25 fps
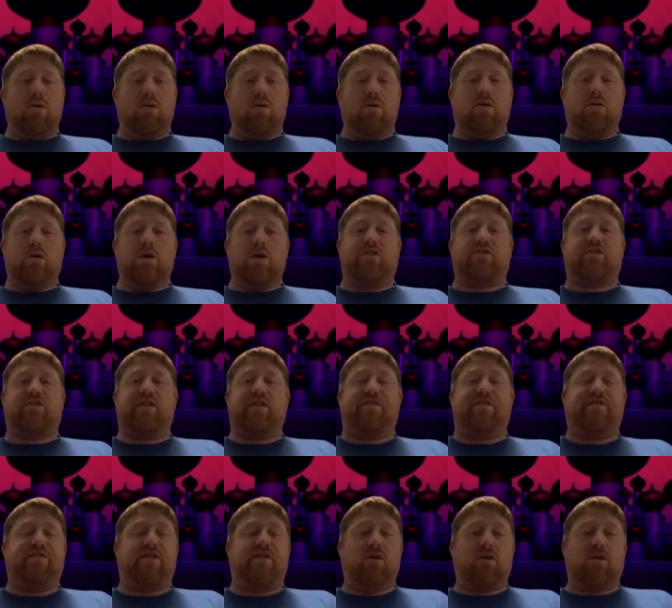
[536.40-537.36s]
it's going to
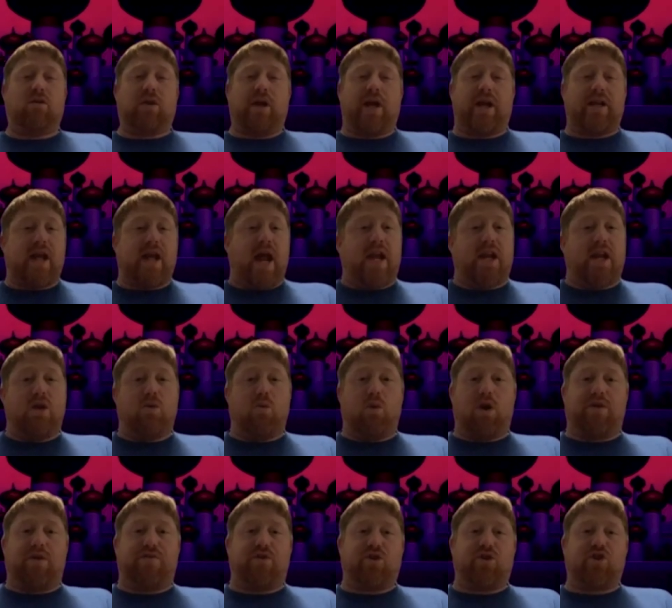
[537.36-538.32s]
feel like 91
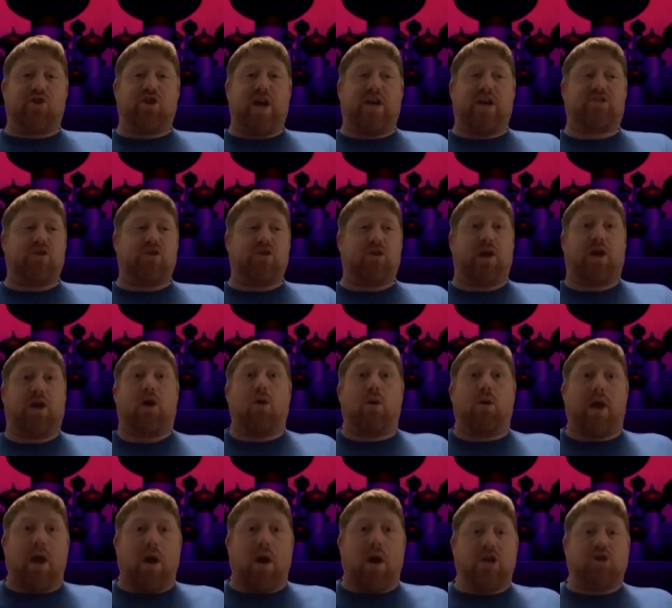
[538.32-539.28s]
off your chest. So you're like,
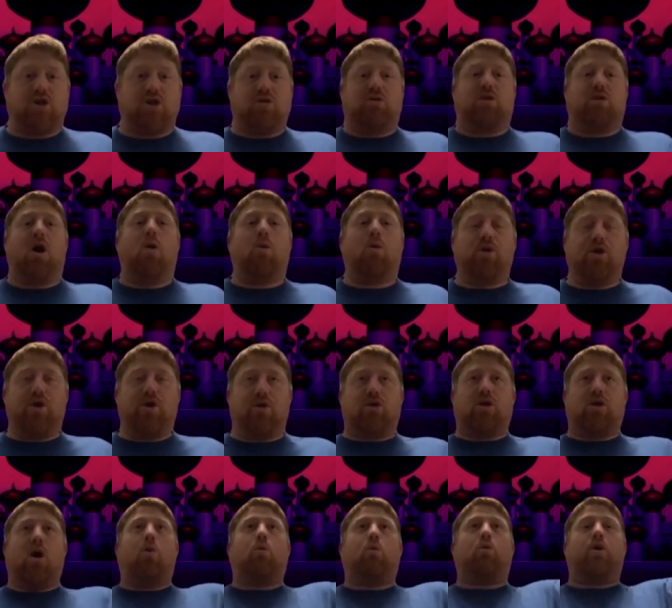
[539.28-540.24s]
okay, as you lower, you're
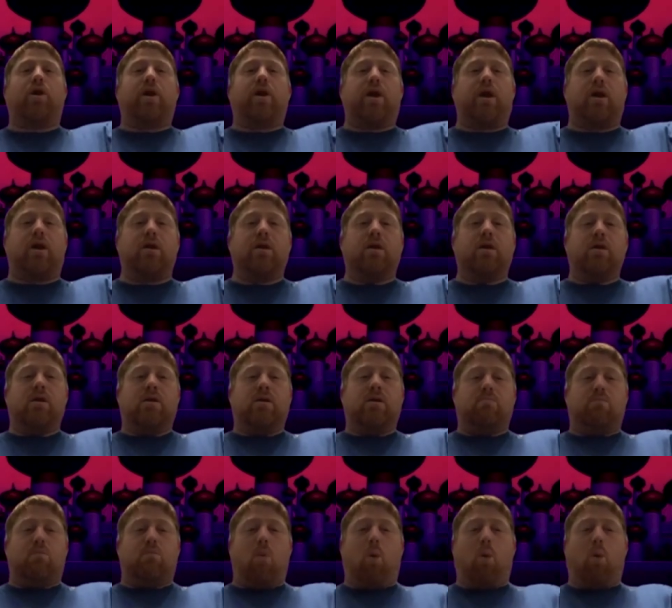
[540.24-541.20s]
lowering
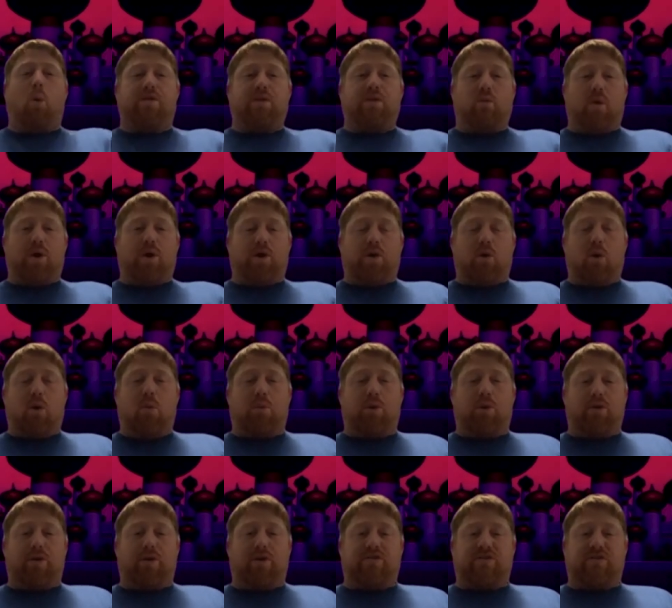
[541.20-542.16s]
more than what your
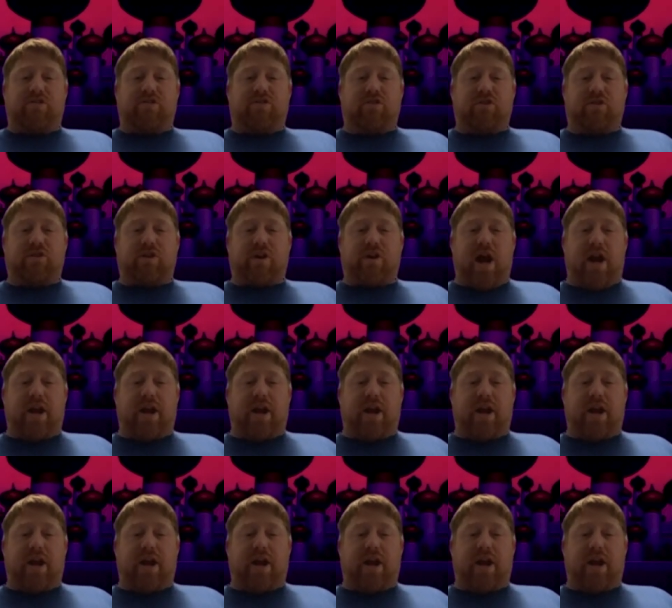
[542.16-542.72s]
opener is until it kind of